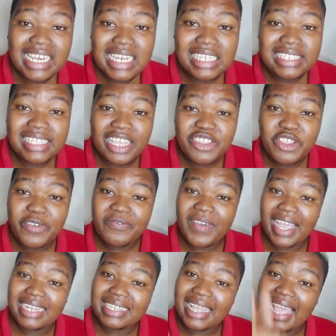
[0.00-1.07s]
Listen, you
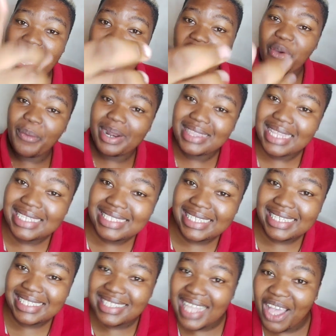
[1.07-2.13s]
find that I want a
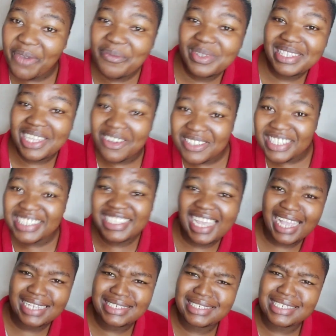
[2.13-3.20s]
six nine without
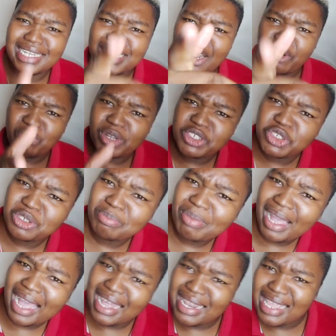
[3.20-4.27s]
Takashi, and I want your
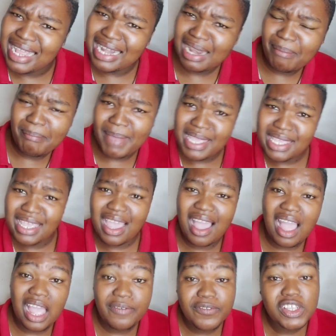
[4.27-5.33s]
body, and I make it
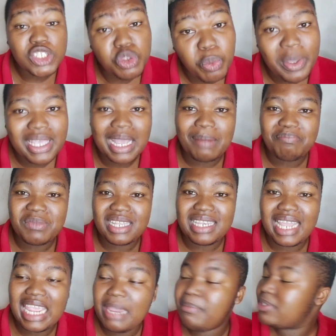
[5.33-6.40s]
obvious. Wake up the
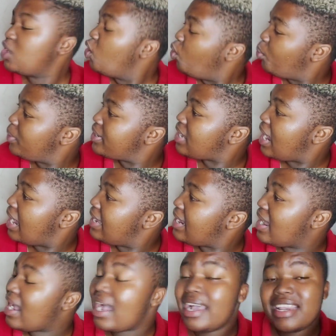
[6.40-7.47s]
neighbors, we got an
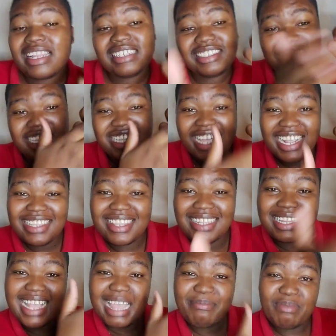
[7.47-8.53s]
audience. They hit the
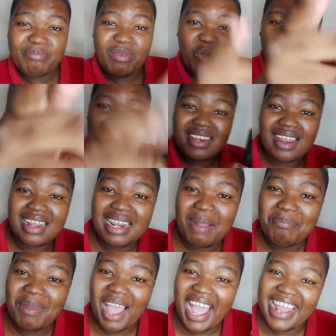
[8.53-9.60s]
clapping, but we not
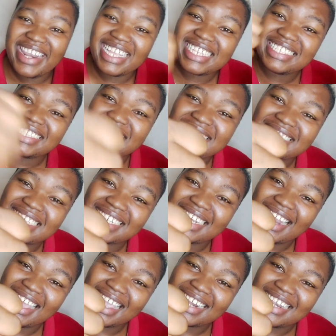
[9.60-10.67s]
applauding. Six
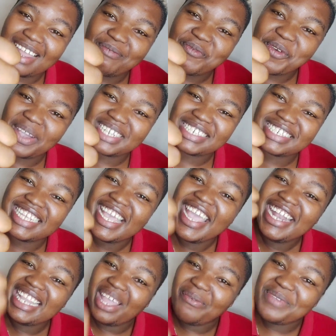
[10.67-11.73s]
o'clock and I'm crushing.
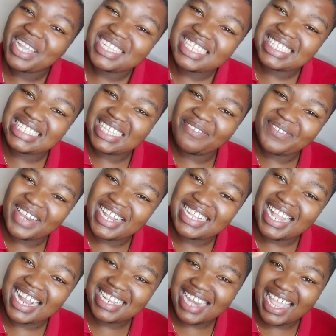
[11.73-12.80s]
Then we get seven
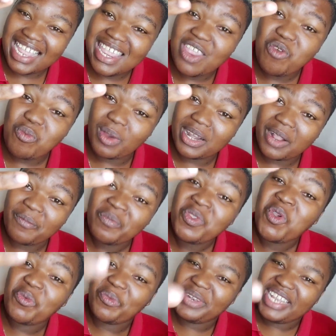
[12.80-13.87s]
o'clock and I heat one.
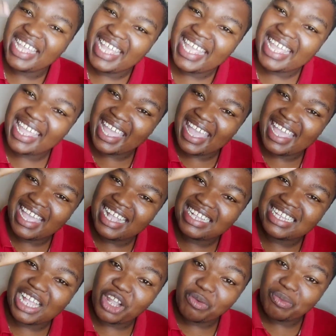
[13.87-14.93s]
When you hit
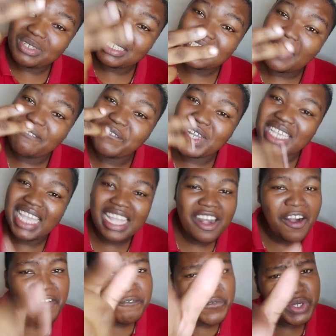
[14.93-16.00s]
it, cut with set fuck it.
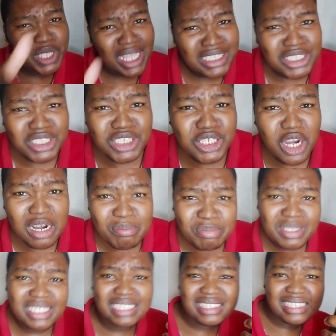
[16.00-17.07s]
Forget your girl,
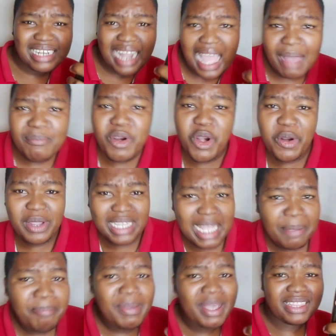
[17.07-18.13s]
pretend but I'm her.
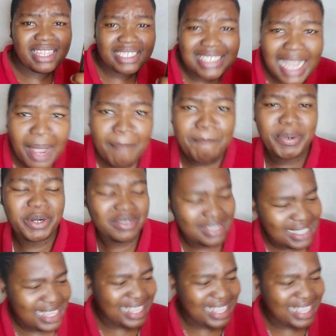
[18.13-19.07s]
Could make the cat purr.